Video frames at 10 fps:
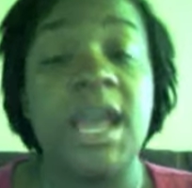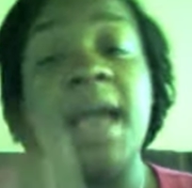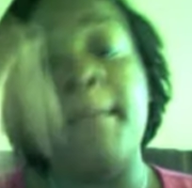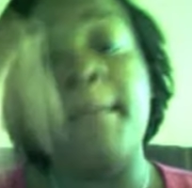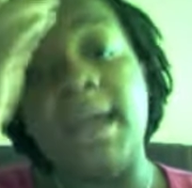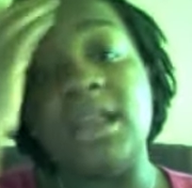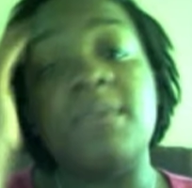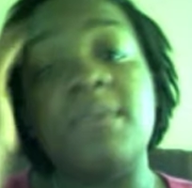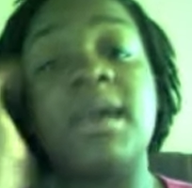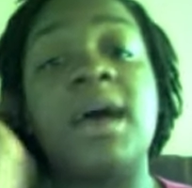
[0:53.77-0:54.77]
mainly
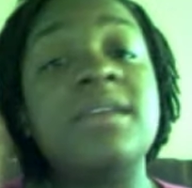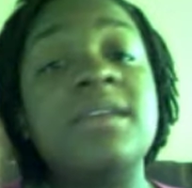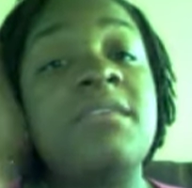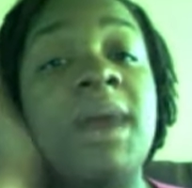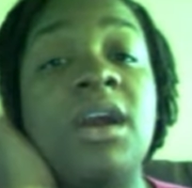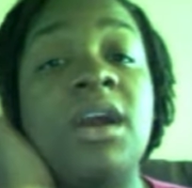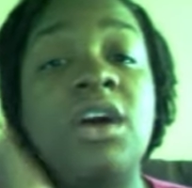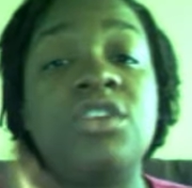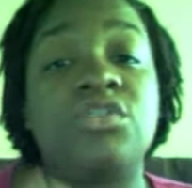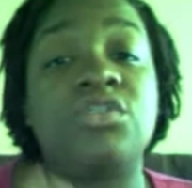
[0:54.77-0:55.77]
because of my
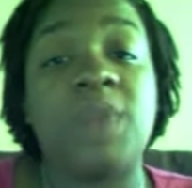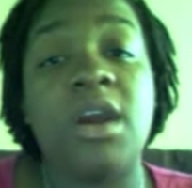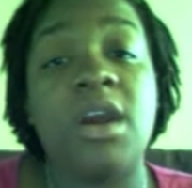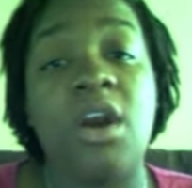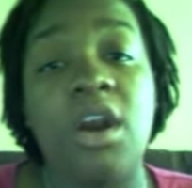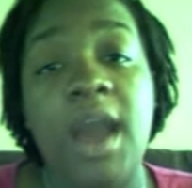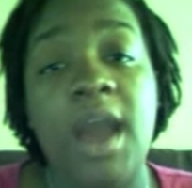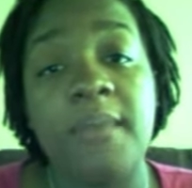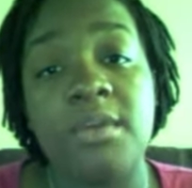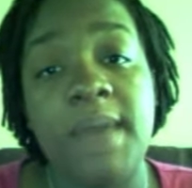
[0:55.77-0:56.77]
daughter's rare heart
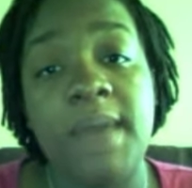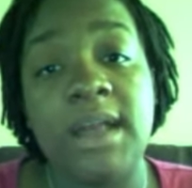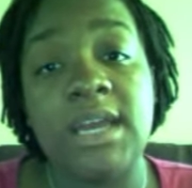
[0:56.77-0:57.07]
abnormality.